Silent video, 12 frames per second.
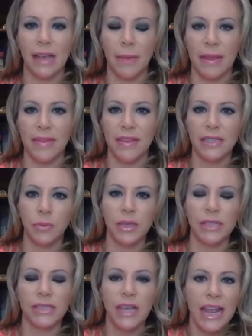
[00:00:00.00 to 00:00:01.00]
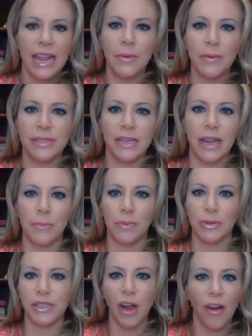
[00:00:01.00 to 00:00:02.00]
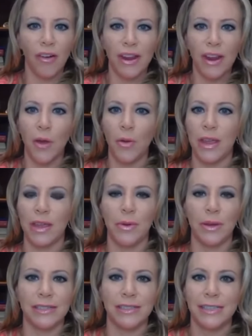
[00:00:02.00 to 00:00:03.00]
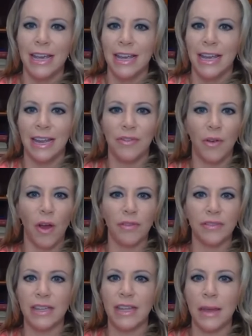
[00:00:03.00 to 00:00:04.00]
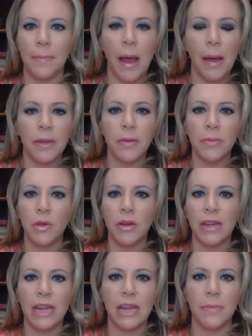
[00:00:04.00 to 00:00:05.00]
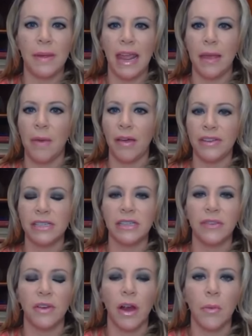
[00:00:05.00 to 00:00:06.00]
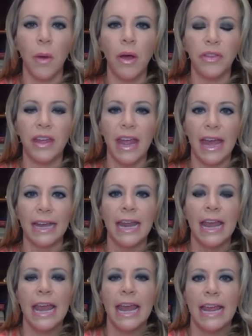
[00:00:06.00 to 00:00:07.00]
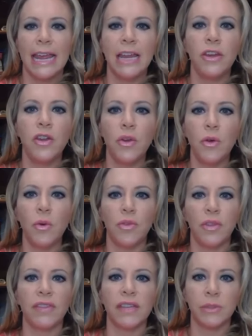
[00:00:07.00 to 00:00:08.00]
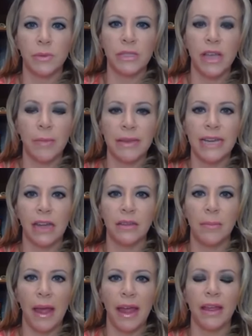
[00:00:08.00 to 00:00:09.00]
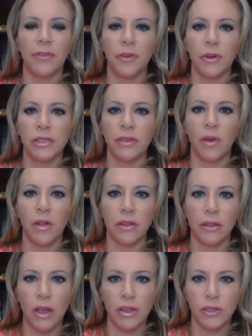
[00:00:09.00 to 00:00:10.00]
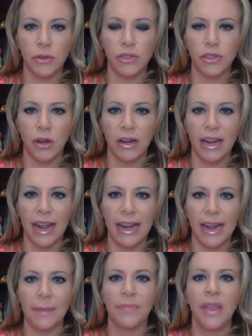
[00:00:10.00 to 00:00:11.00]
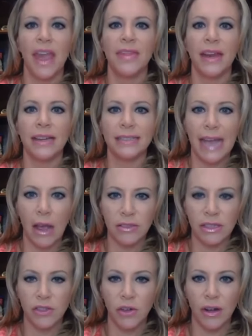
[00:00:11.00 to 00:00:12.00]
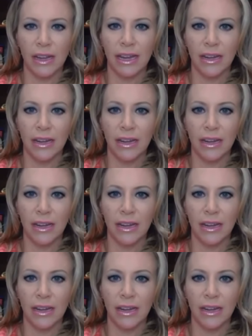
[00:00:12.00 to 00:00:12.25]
I mean, he was an impresario. He was involved in the hip hop community. He became obviously very wealthy, and he knew that this was coming down the pike. First of all, the lawsuits started hitting, then his houses started